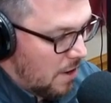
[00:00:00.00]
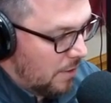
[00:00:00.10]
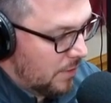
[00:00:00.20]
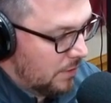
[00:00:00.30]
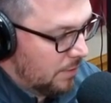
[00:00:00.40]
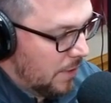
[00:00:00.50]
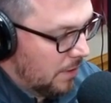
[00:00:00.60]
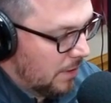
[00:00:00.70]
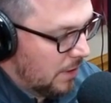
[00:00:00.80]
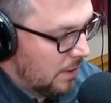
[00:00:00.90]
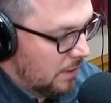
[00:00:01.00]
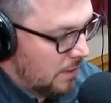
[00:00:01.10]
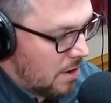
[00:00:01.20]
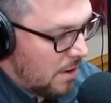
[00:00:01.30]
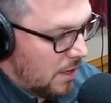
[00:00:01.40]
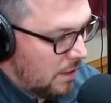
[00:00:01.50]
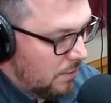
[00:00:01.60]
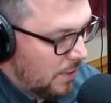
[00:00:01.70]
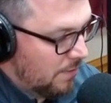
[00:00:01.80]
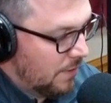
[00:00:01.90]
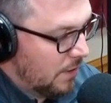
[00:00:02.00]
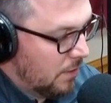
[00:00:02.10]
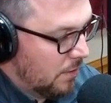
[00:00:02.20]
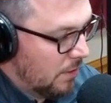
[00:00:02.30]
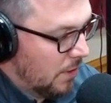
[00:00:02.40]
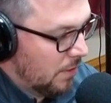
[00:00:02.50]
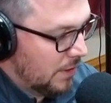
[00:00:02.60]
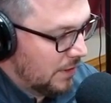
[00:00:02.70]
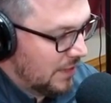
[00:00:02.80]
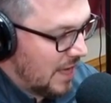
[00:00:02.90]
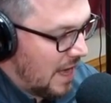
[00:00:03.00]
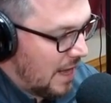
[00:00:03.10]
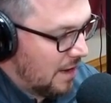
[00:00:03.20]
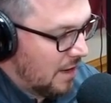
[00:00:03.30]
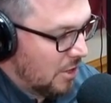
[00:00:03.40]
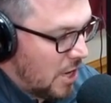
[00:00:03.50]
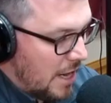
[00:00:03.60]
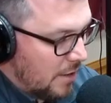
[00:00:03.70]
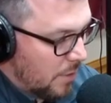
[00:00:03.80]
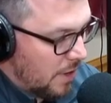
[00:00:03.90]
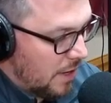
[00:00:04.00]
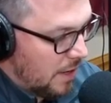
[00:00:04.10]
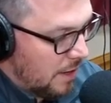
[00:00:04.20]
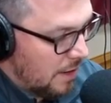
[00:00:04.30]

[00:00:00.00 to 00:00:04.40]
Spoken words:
Albans, Polka, Hurricane, Winfield, Logan, Scott, Shady Spring,